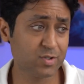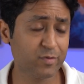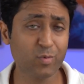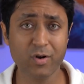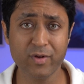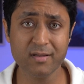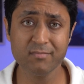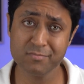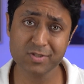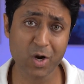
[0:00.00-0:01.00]
So if you want to
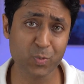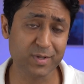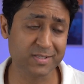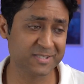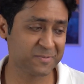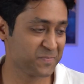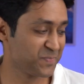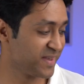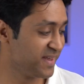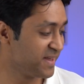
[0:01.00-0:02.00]
read, start with this.
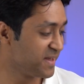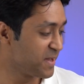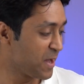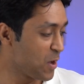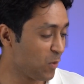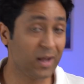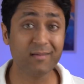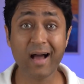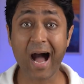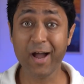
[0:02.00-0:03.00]

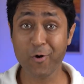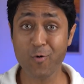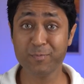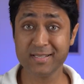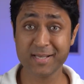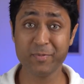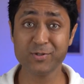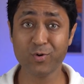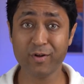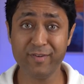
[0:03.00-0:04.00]
Well, I hope this
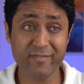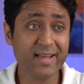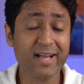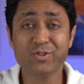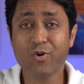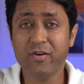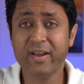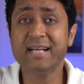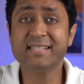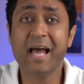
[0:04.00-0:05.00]
episode of Living
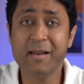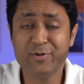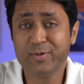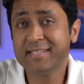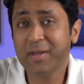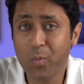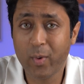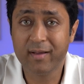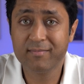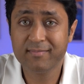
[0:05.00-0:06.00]
Extraordinary has helped you in some
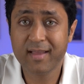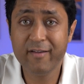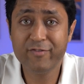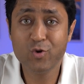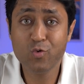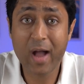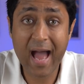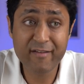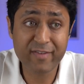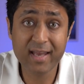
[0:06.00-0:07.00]
way. If you
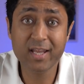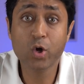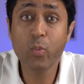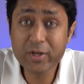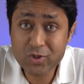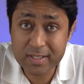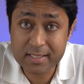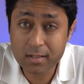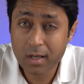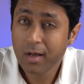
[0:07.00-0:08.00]
have any
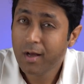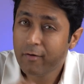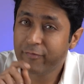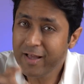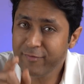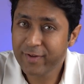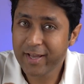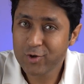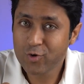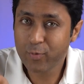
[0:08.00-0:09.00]
questions, feel
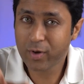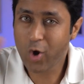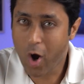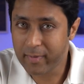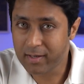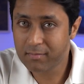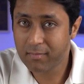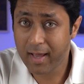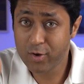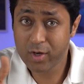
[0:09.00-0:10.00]
free to put a comment,
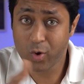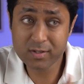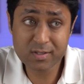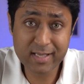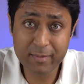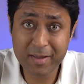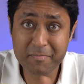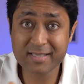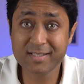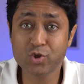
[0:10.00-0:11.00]
and you can also send me a
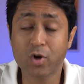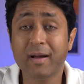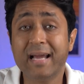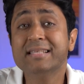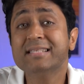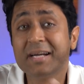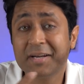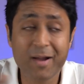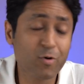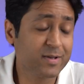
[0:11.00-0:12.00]
message on my
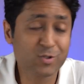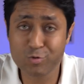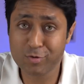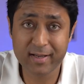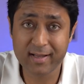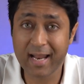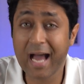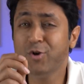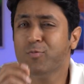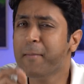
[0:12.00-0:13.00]
Instagram or my social media, and
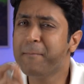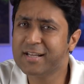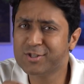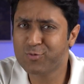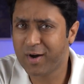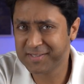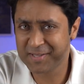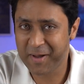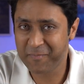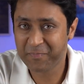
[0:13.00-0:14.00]
I'll do my best to
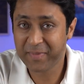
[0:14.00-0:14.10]
answer them.